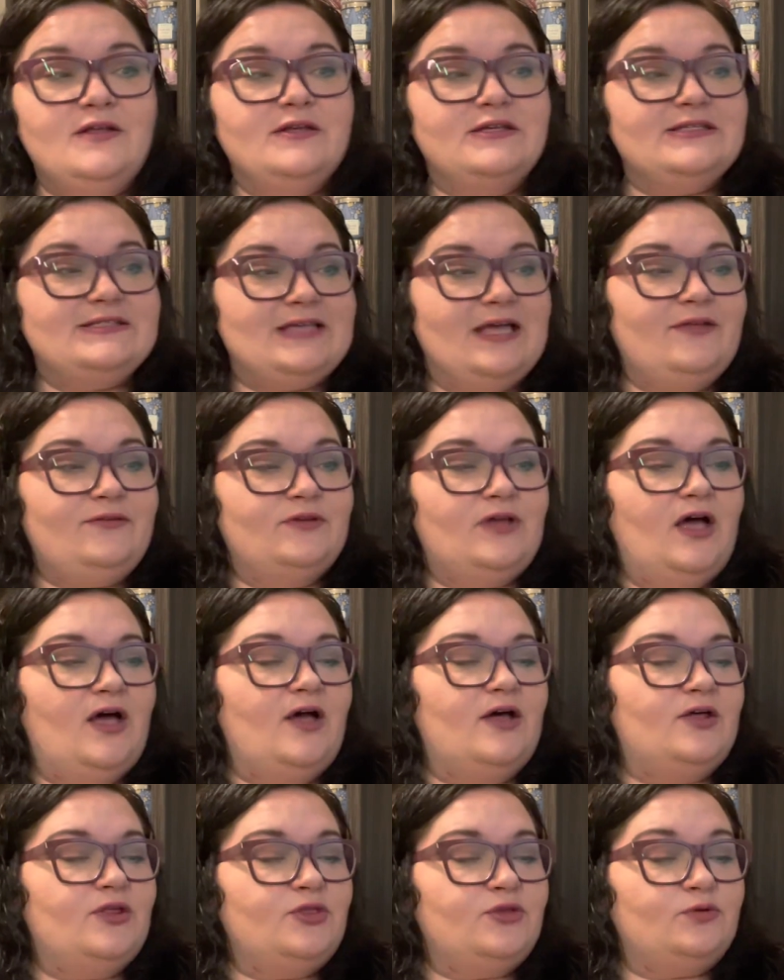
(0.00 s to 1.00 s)
Scent
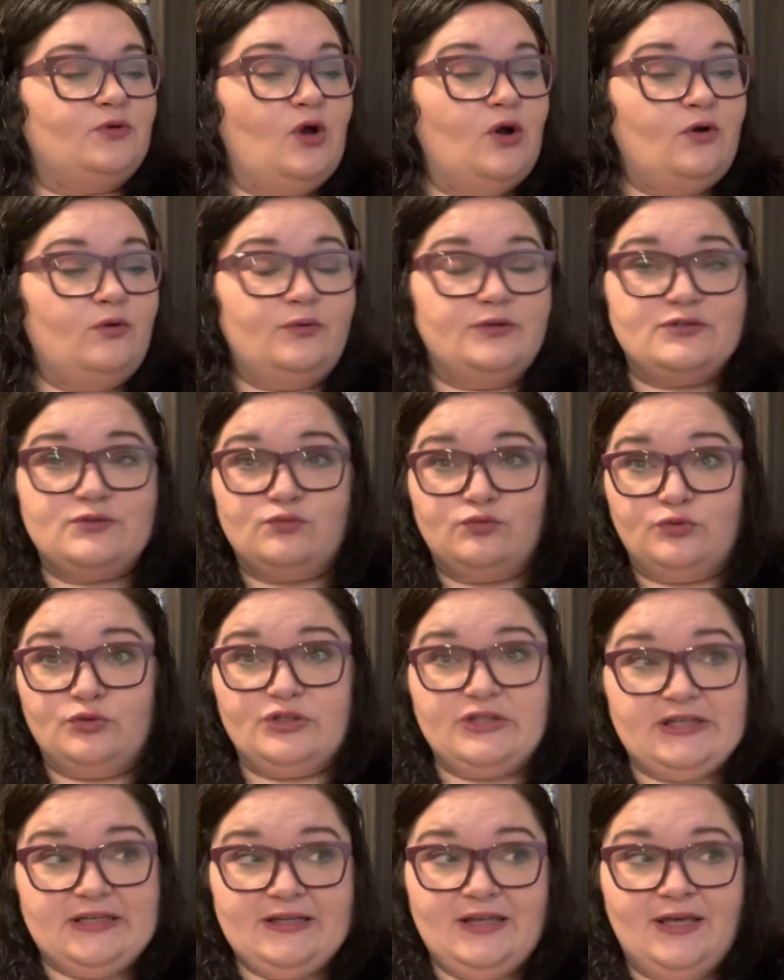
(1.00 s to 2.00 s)
uh, Throw was
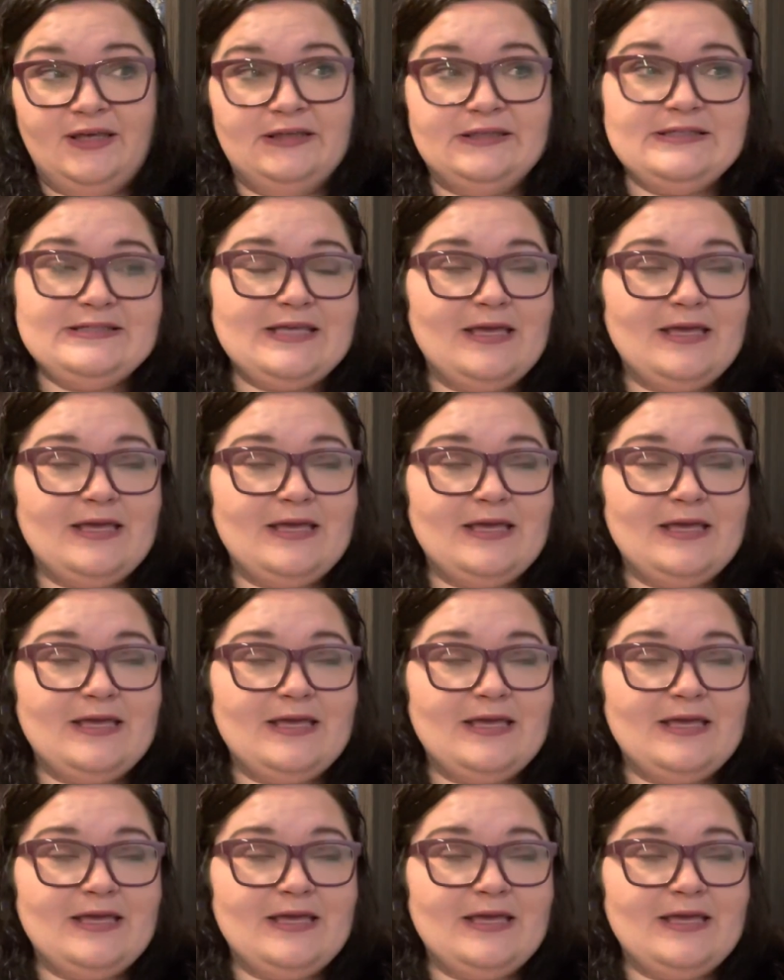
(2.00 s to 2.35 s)
really nice.